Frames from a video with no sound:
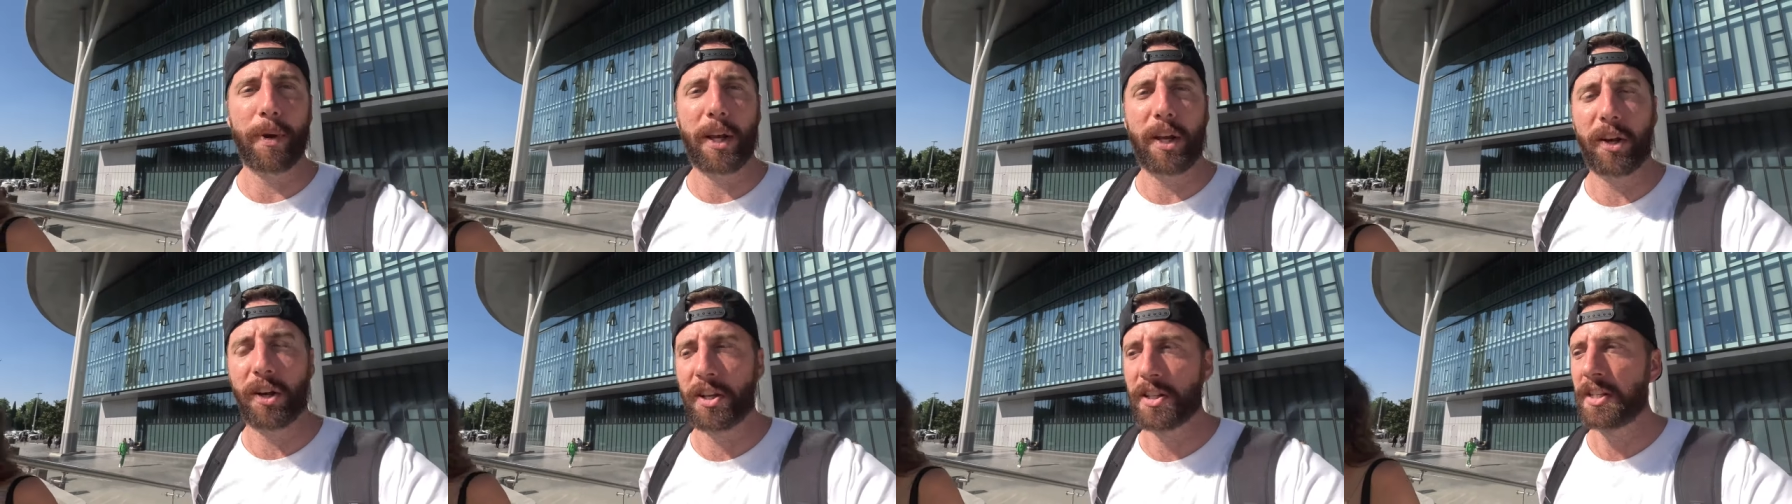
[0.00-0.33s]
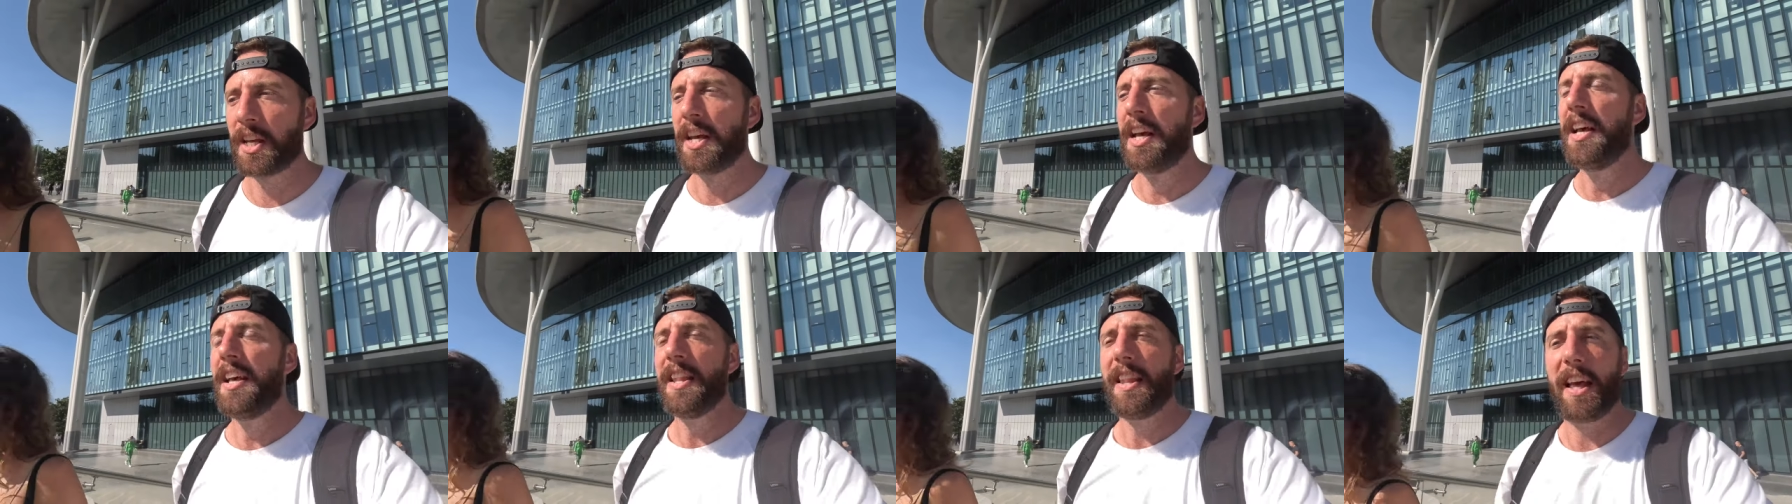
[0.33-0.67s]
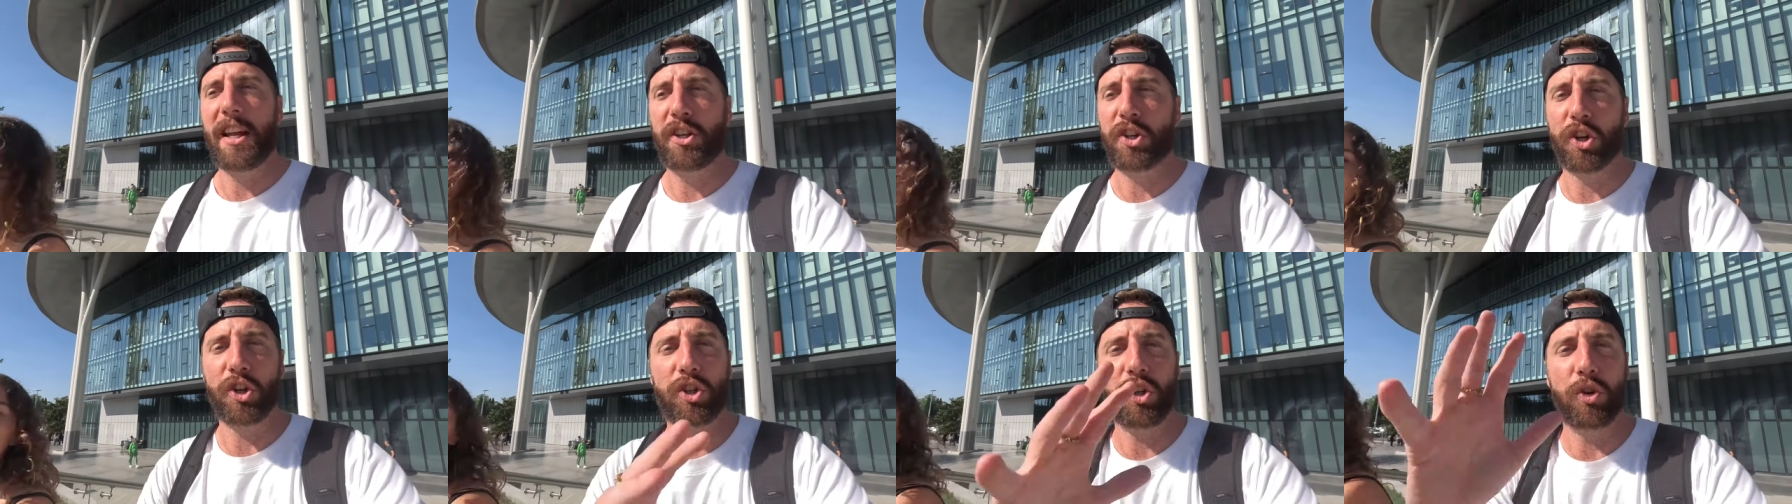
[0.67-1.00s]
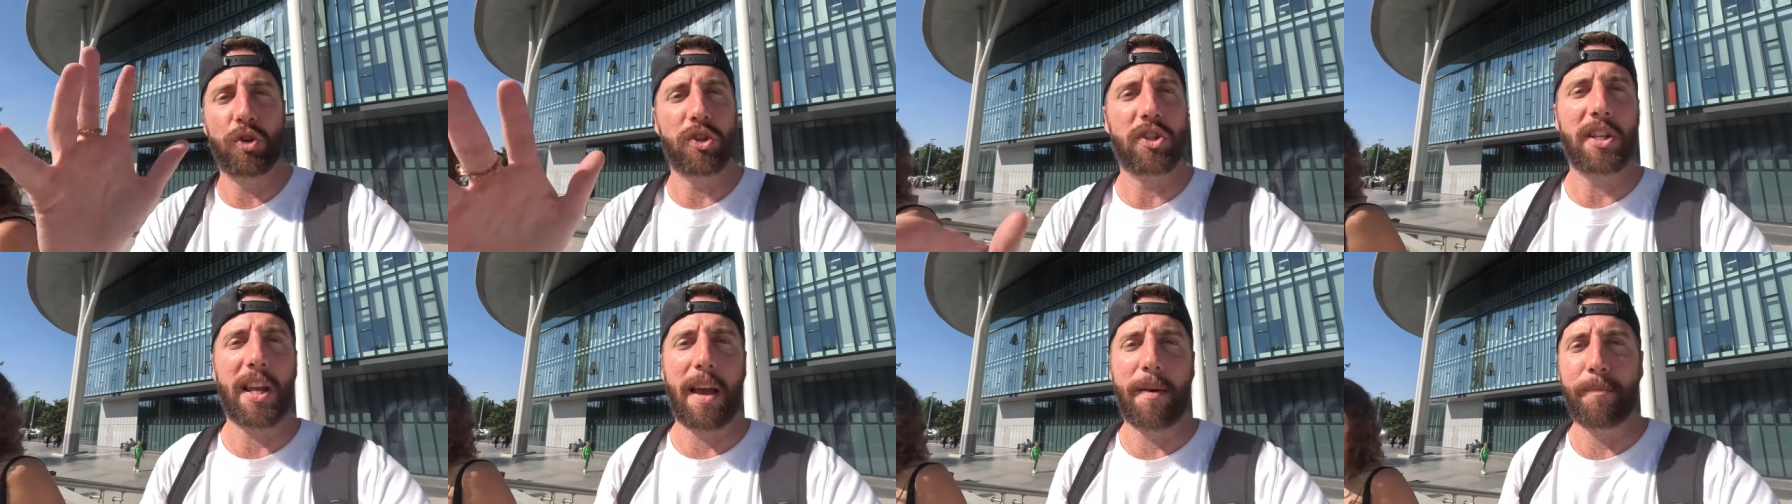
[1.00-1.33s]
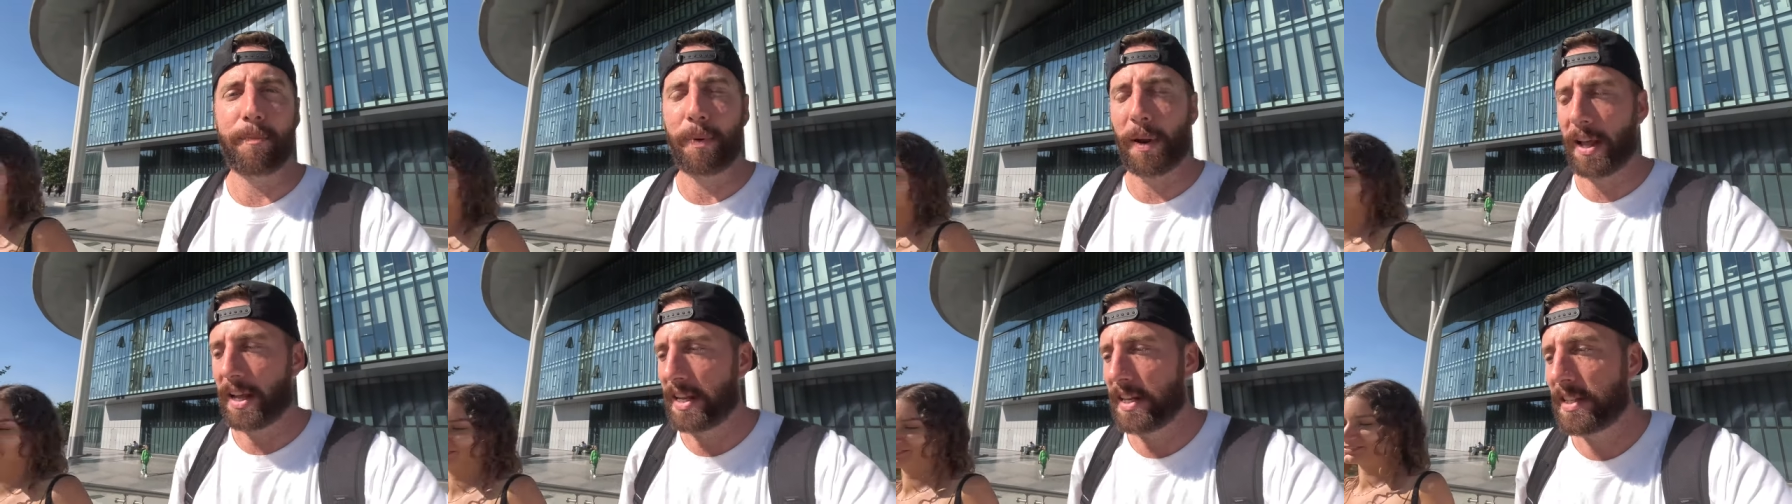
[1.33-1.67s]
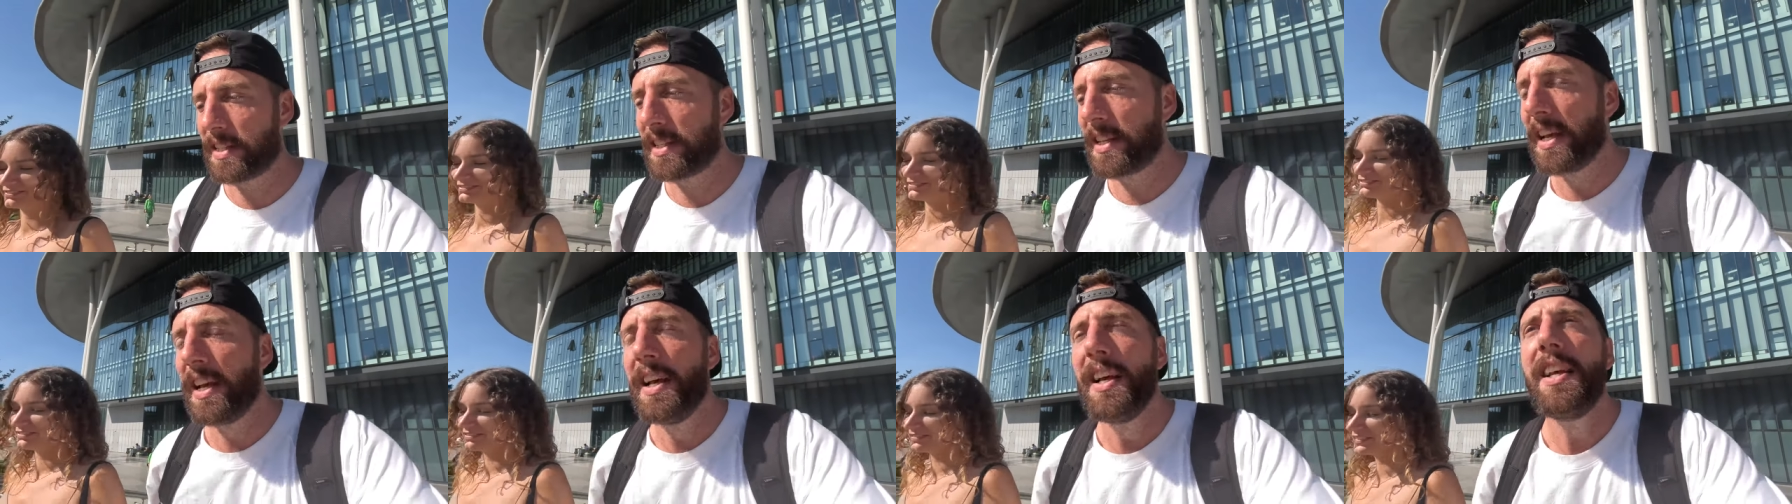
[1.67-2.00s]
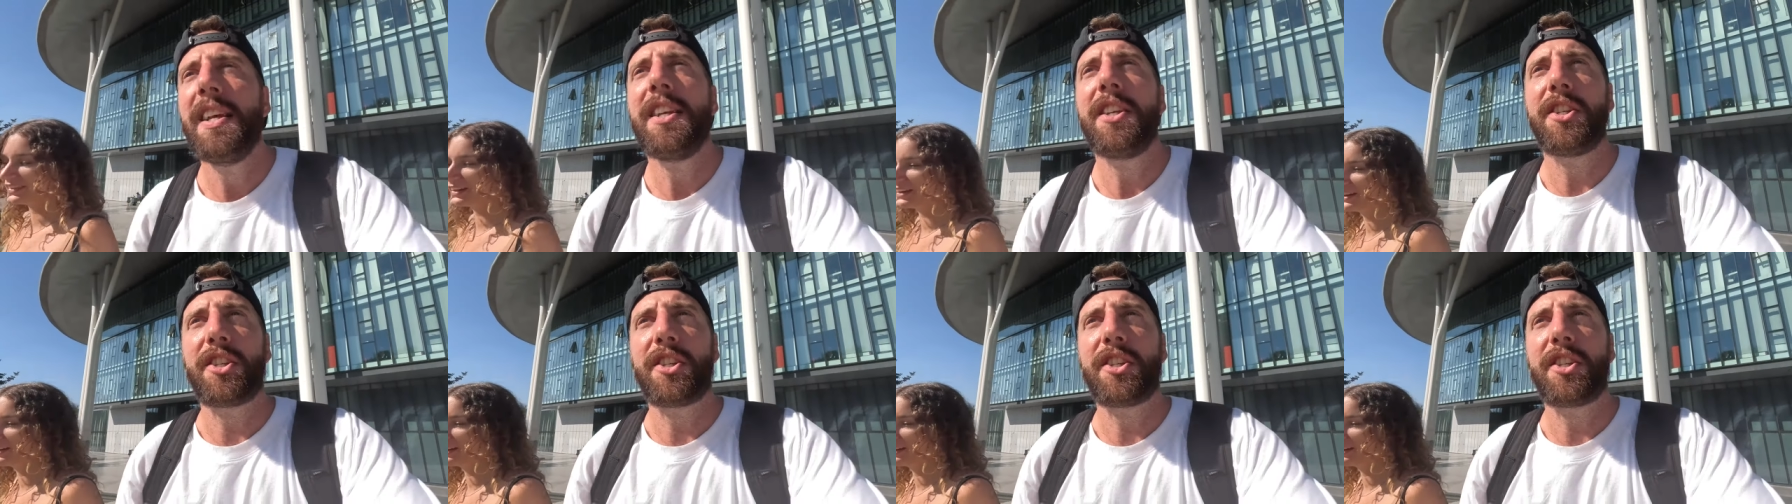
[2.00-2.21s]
because they just use templates yeah.